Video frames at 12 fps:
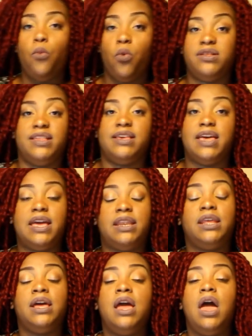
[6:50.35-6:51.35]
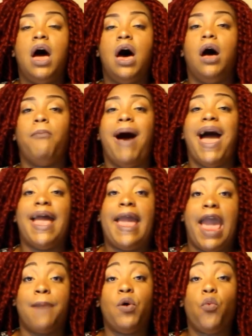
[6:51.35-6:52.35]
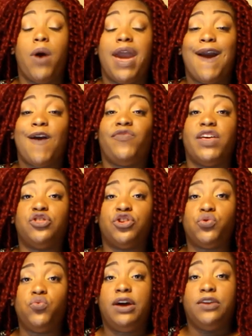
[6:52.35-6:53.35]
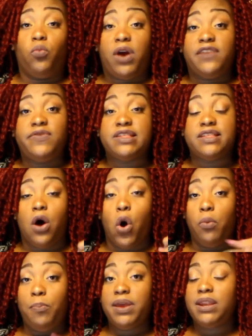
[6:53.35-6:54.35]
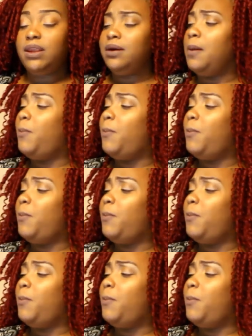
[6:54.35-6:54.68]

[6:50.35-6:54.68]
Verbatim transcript: Once again, um, I am aware that you can wear this open,